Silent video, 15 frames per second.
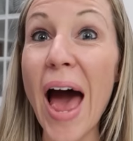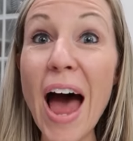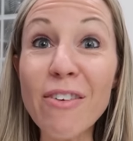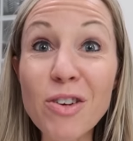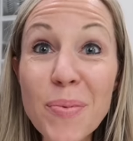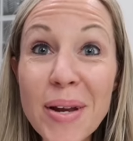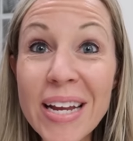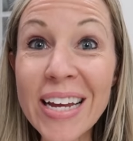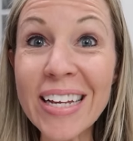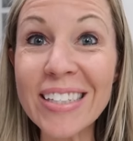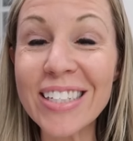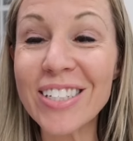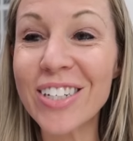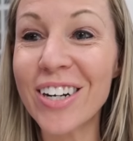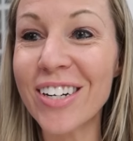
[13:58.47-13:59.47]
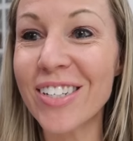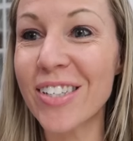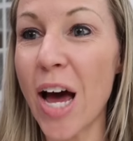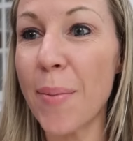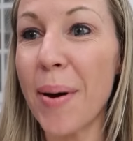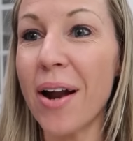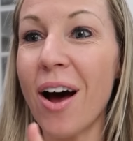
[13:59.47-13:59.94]
Everybody gets a turn,
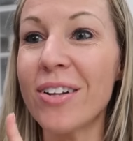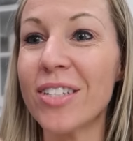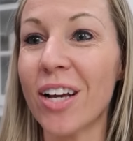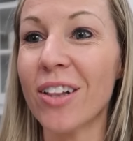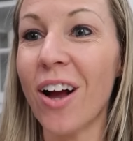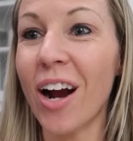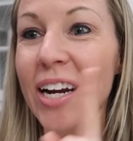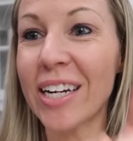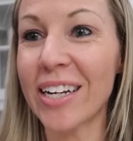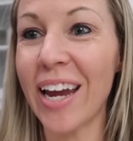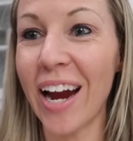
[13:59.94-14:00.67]
so how about on to Clark and